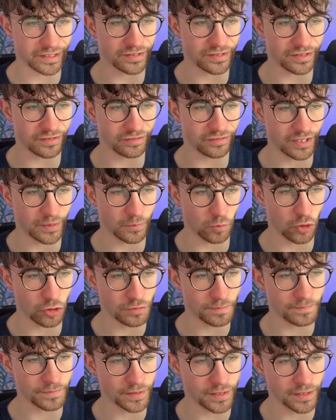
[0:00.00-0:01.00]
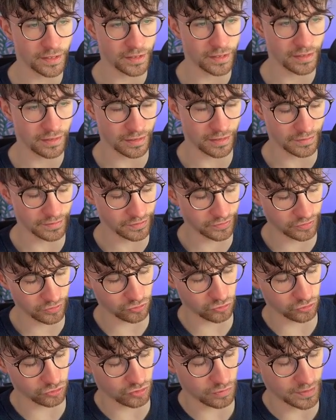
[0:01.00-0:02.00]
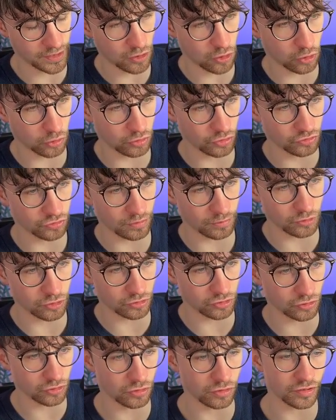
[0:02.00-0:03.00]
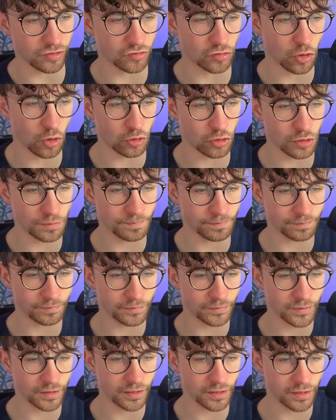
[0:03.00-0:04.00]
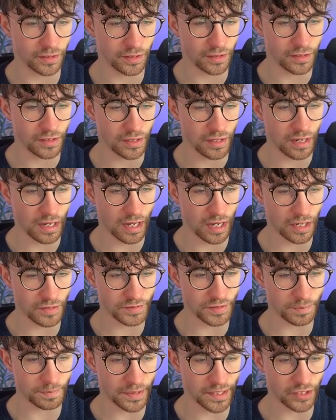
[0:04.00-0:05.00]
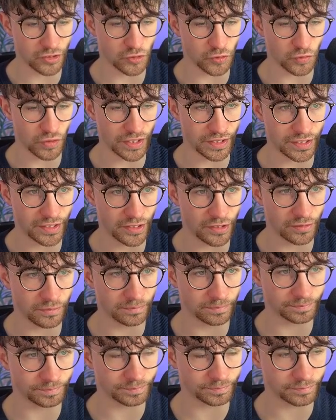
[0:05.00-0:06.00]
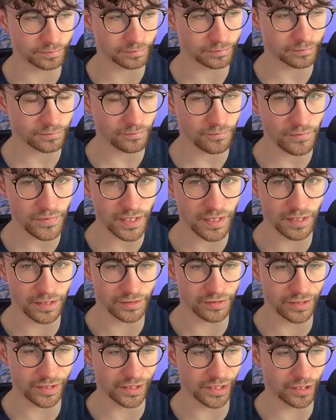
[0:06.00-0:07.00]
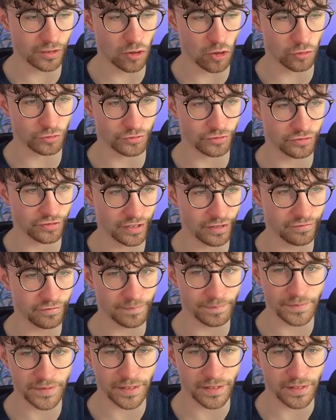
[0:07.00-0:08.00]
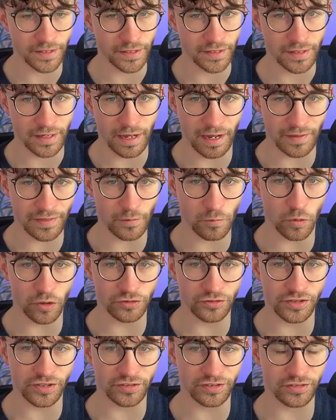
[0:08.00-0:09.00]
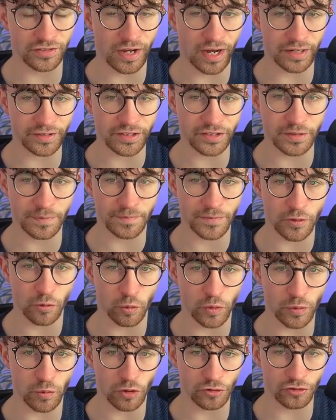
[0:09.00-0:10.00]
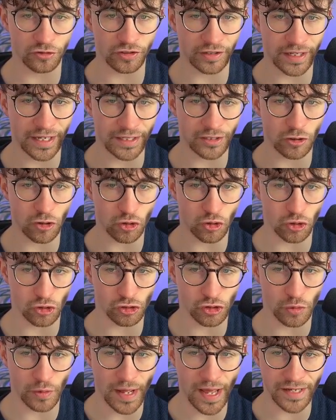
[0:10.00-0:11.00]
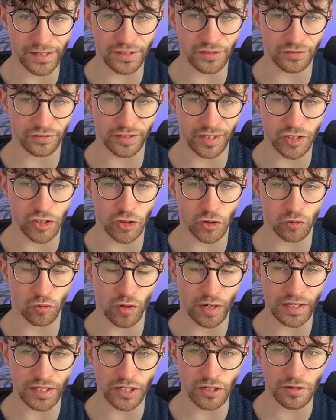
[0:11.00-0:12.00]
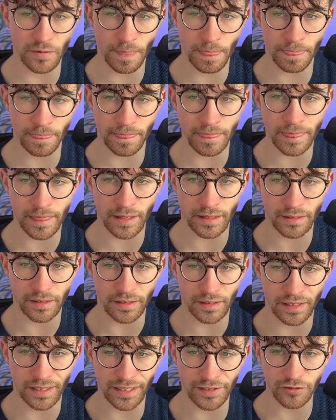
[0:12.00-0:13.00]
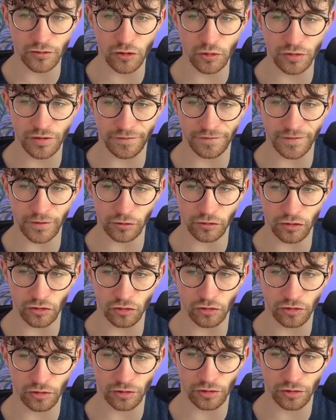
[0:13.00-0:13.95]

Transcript: the same one. And this is going to be horror. So I'm going to call this horror, hide the page right here, and click on save. And then once this is added, we once again go to edit section right here, into the filters,